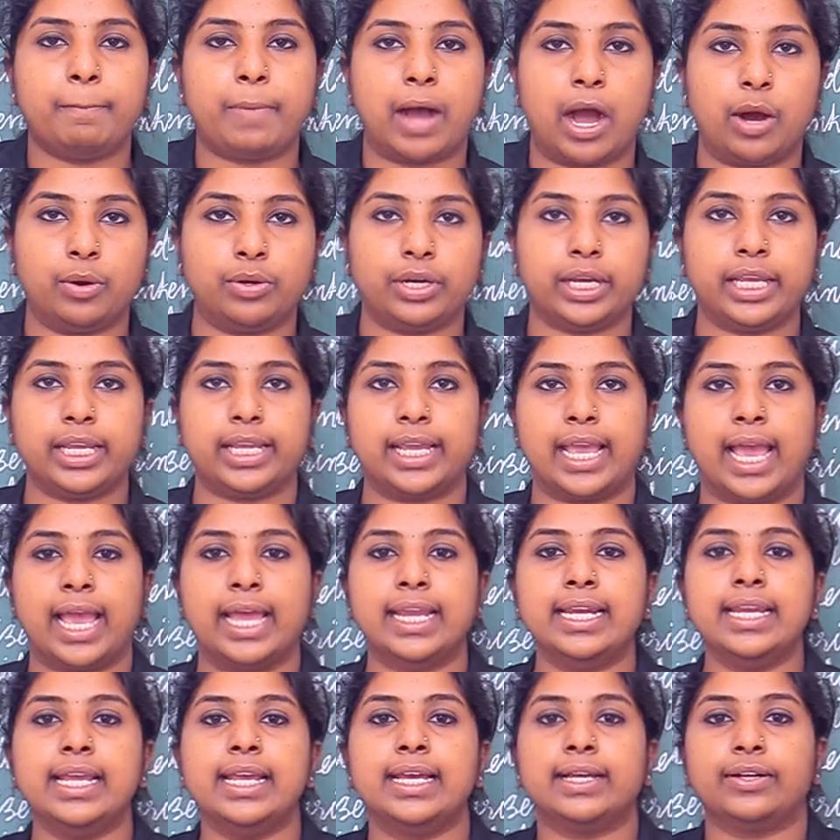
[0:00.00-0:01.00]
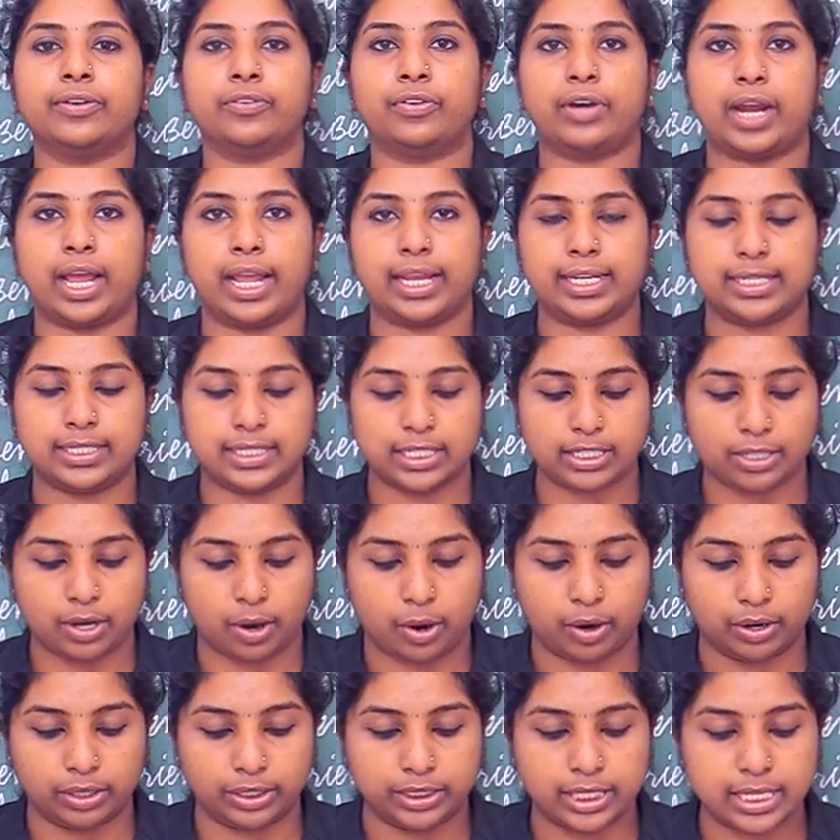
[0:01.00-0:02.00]
pounding and grinding
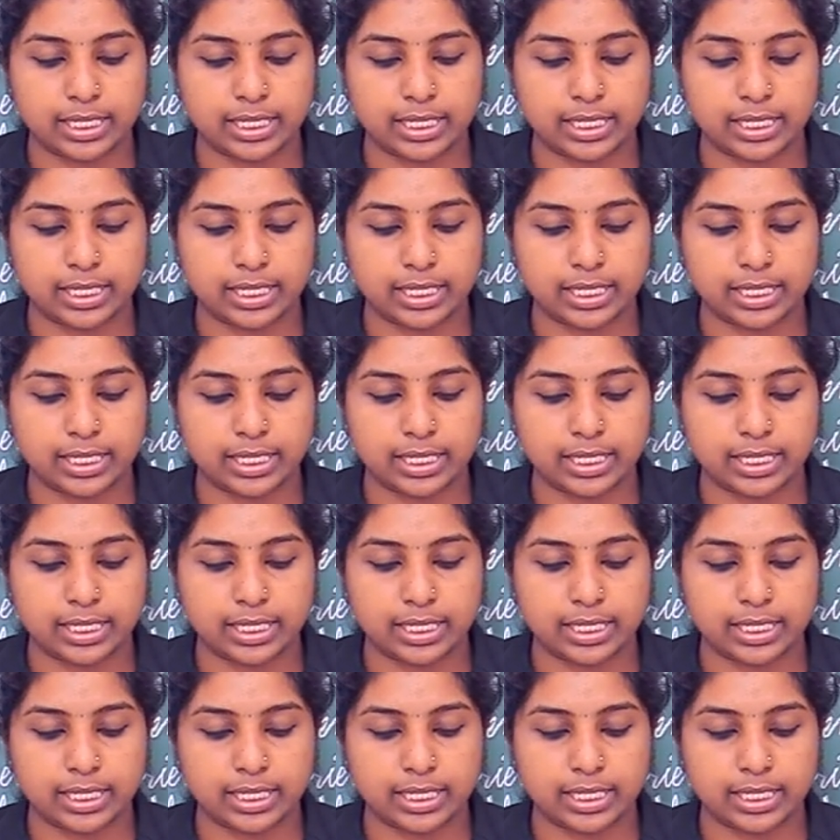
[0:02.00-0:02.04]
on